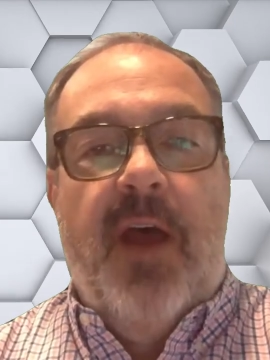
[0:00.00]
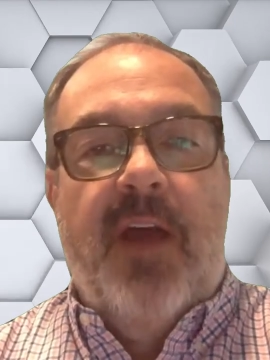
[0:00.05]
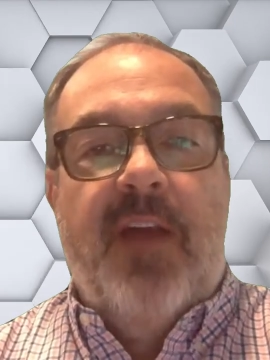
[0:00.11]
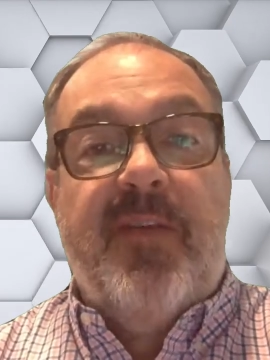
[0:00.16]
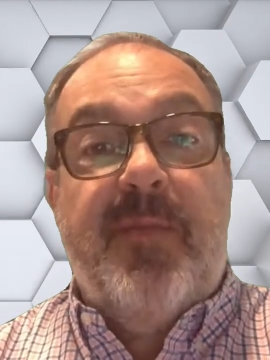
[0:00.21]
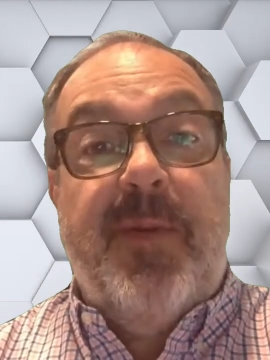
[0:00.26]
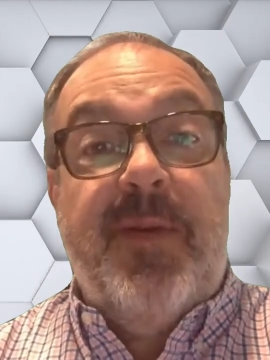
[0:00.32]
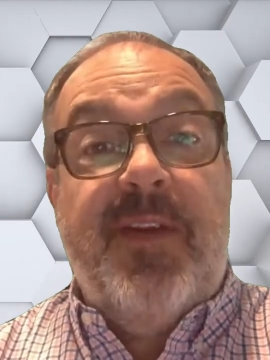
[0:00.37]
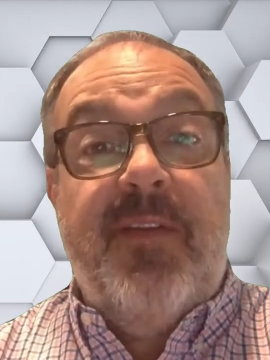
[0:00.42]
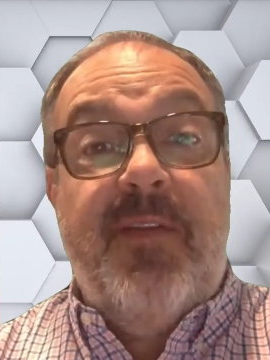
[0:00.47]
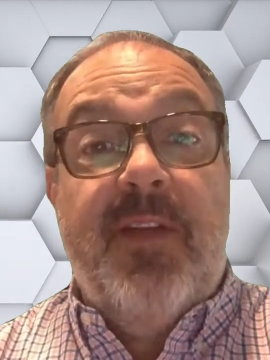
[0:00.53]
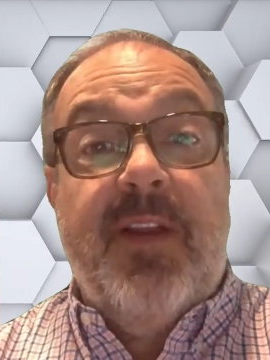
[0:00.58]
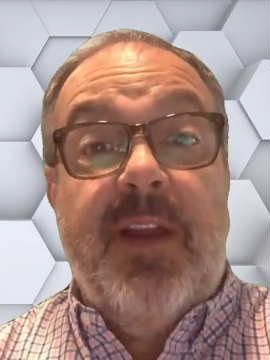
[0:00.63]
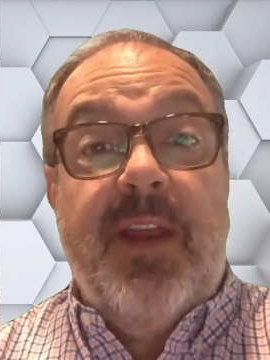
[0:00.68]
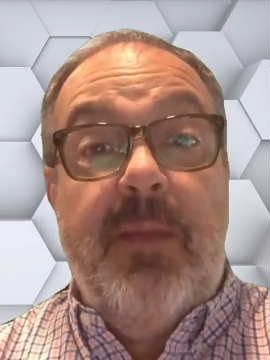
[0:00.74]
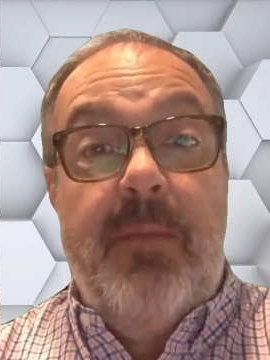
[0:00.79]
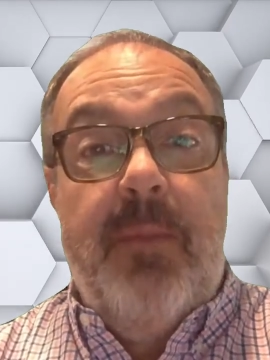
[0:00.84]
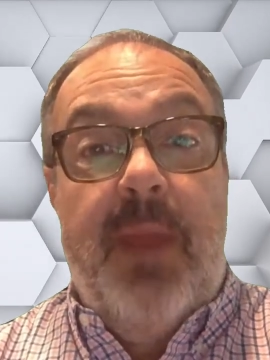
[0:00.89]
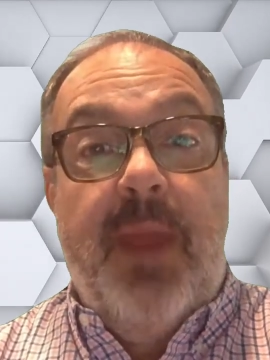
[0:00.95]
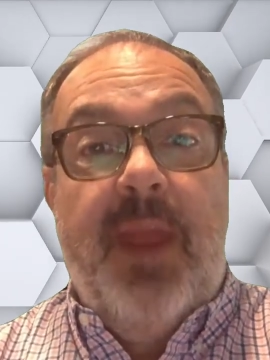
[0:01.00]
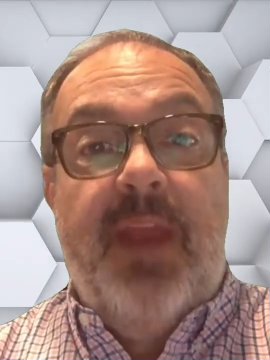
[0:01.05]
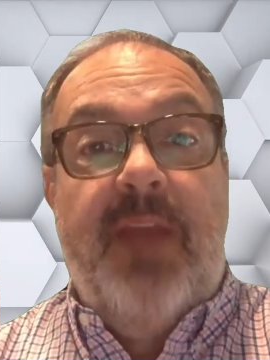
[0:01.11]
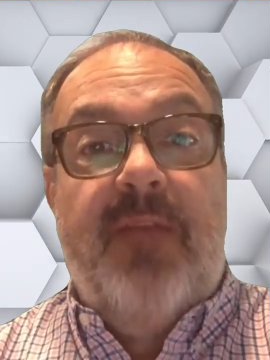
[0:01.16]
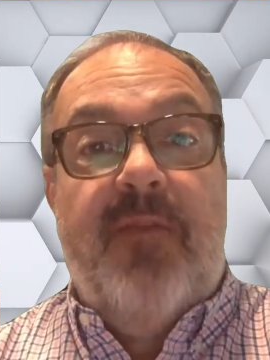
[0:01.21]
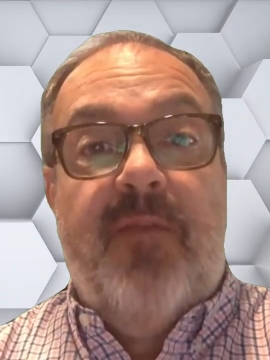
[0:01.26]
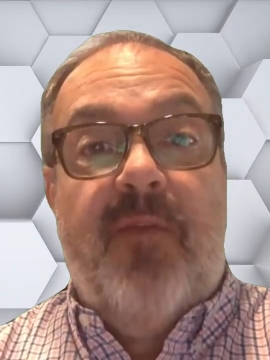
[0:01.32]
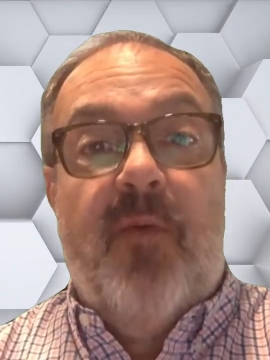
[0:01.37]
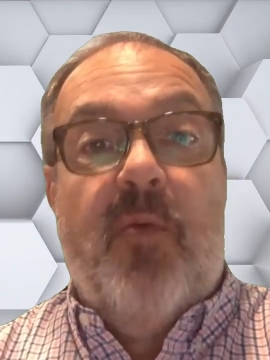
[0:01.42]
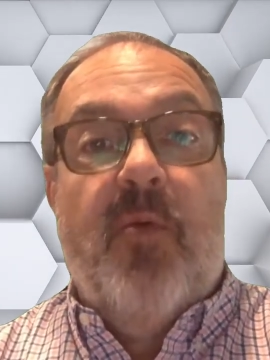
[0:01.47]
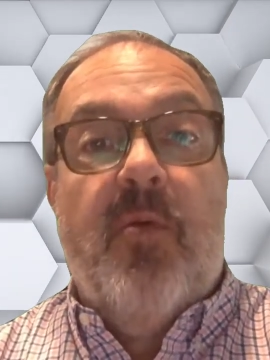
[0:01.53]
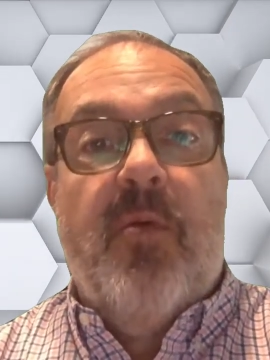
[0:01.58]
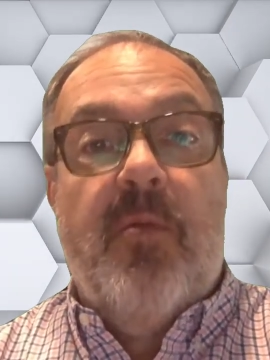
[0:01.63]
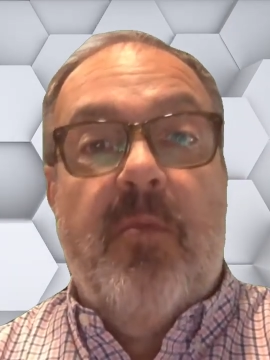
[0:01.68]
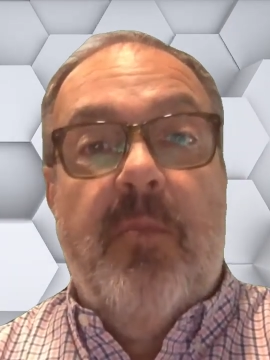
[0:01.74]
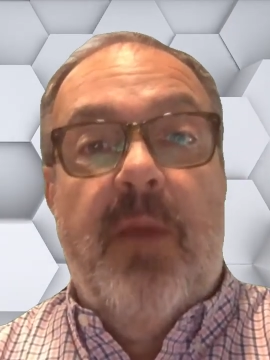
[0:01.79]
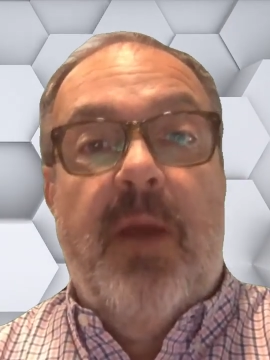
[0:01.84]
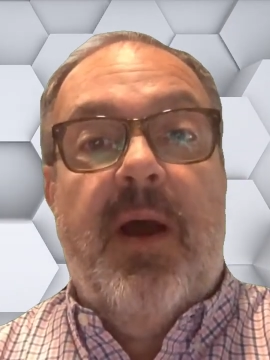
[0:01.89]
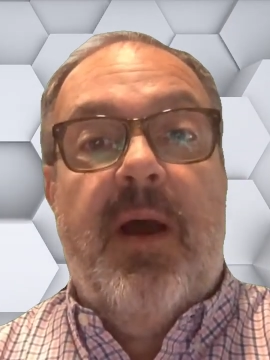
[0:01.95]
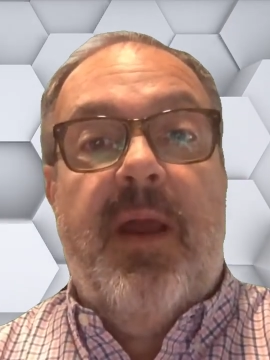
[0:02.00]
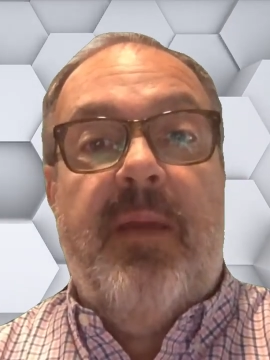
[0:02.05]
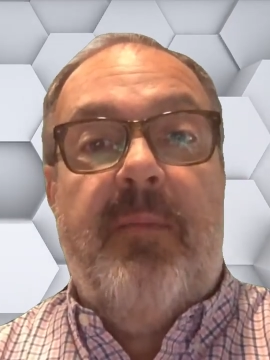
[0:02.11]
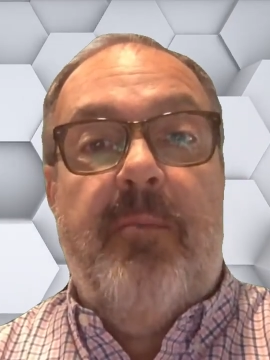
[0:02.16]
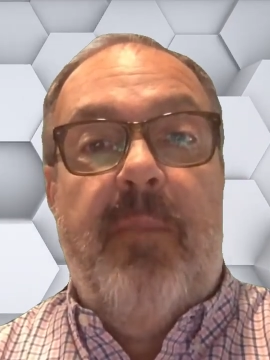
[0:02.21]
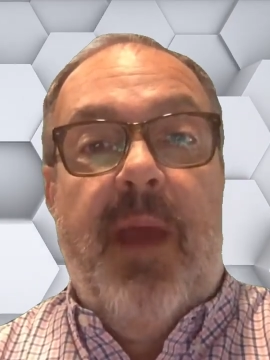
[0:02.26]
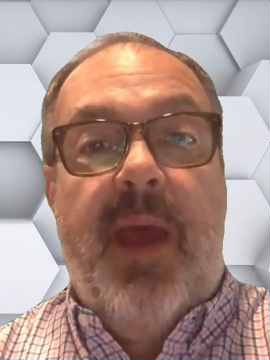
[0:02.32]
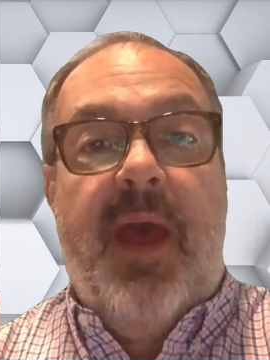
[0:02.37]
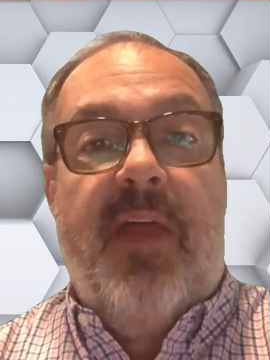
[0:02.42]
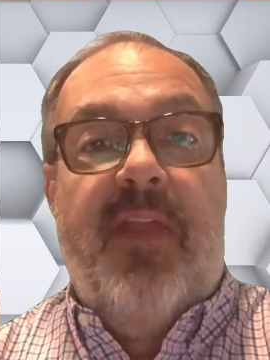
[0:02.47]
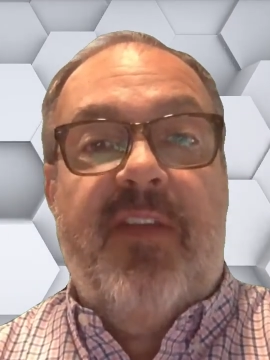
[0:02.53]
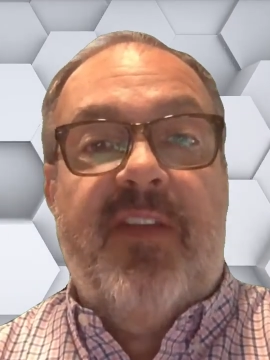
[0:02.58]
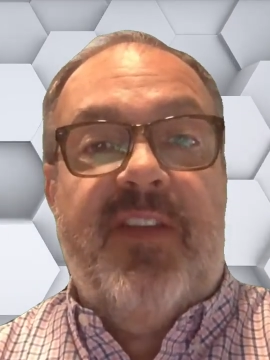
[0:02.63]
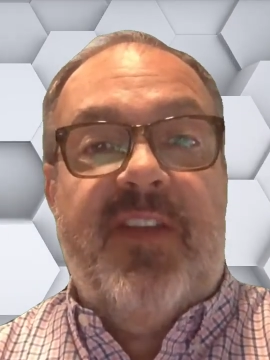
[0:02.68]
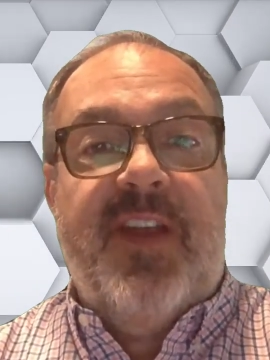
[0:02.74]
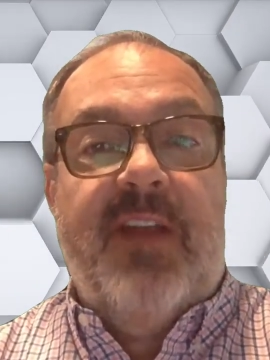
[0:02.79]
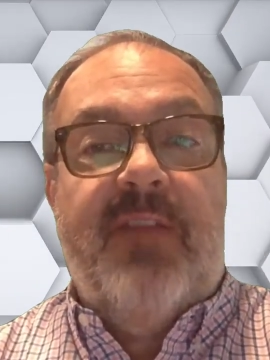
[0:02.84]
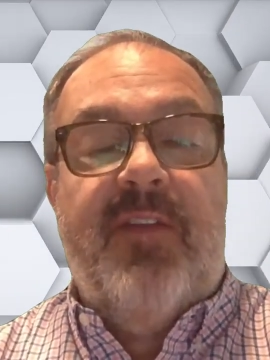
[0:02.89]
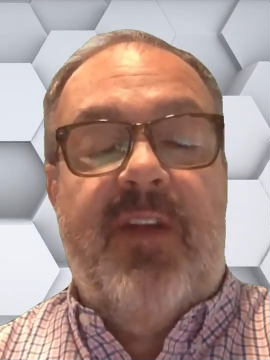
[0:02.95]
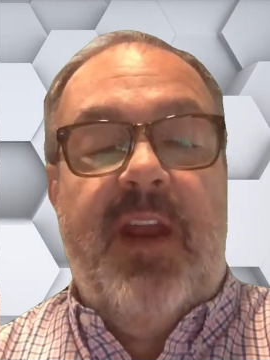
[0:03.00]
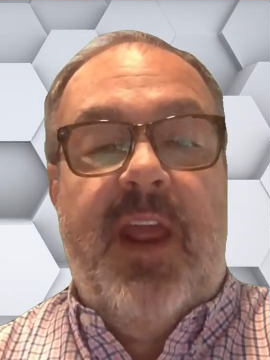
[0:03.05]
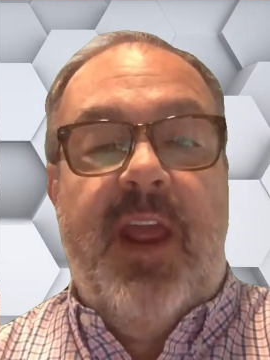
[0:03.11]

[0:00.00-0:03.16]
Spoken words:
specifically made for my Math 7